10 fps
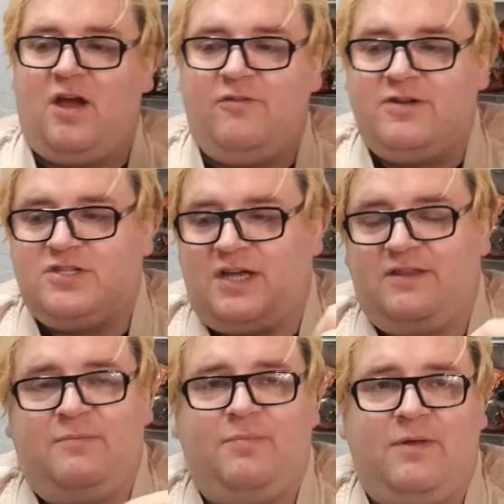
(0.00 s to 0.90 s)
The
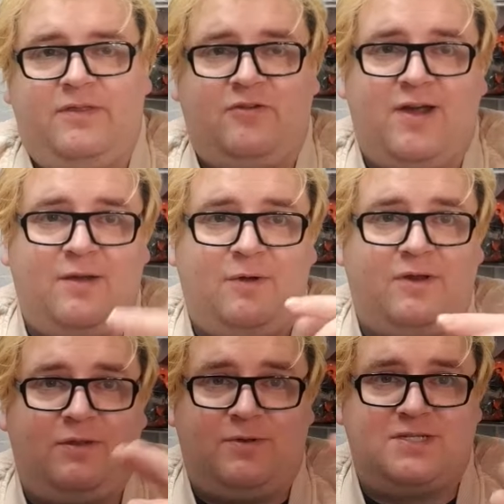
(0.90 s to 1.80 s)
orange and the grey
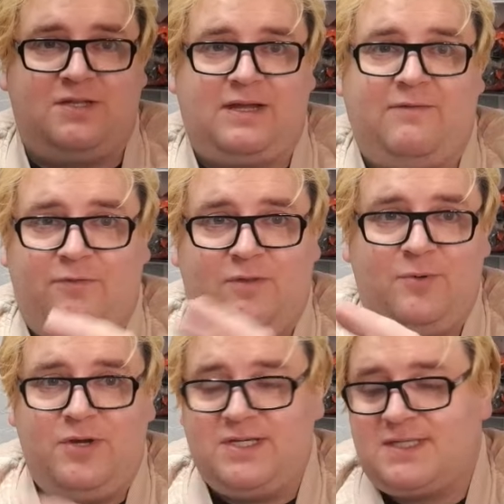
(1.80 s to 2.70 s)
one are the ones to look out
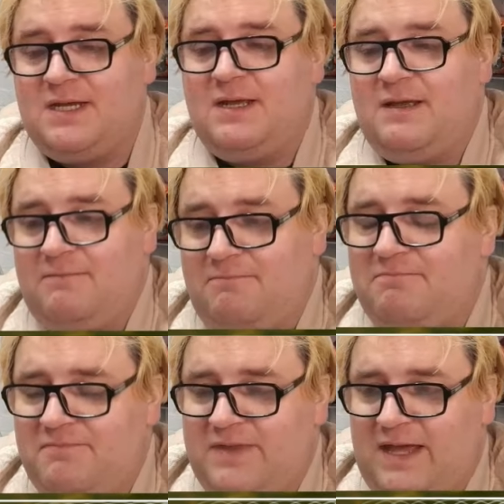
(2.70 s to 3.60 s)
for the boys.
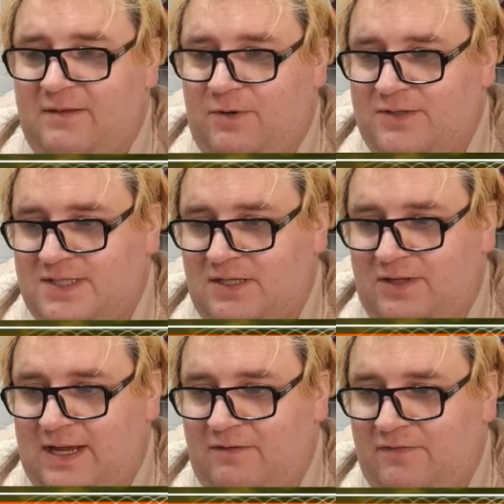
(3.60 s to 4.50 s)
They're the
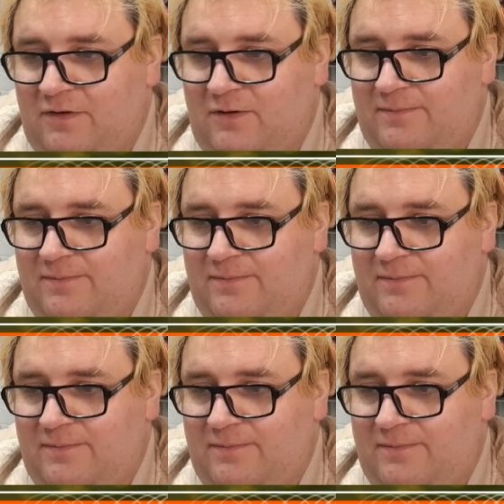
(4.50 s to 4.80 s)
ones to look out